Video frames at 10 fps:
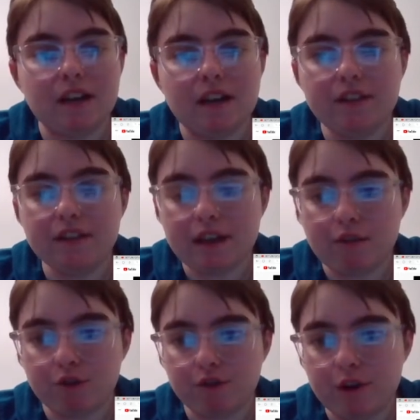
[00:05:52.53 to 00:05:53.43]
I think
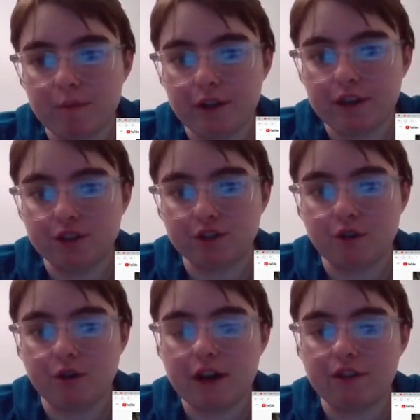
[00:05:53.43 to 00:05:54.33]
that was from the
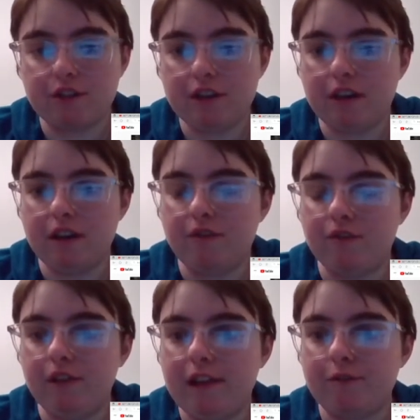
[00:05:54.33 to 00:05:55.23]
intro cutscene
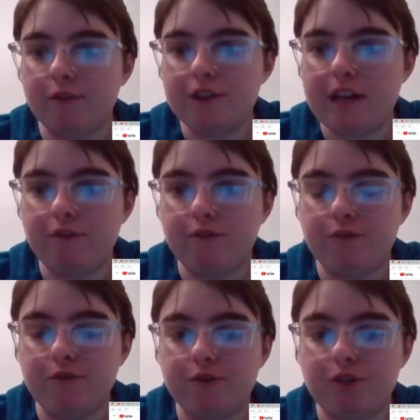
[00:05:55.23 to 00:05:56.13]
of Left 4 Dead
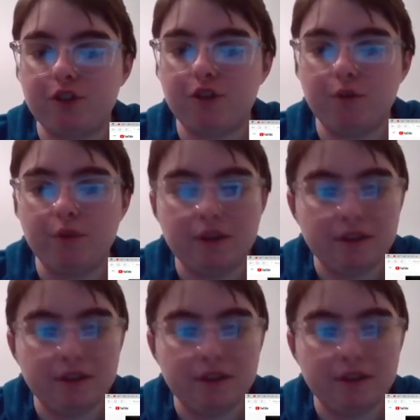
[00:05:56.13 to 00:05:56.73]
2.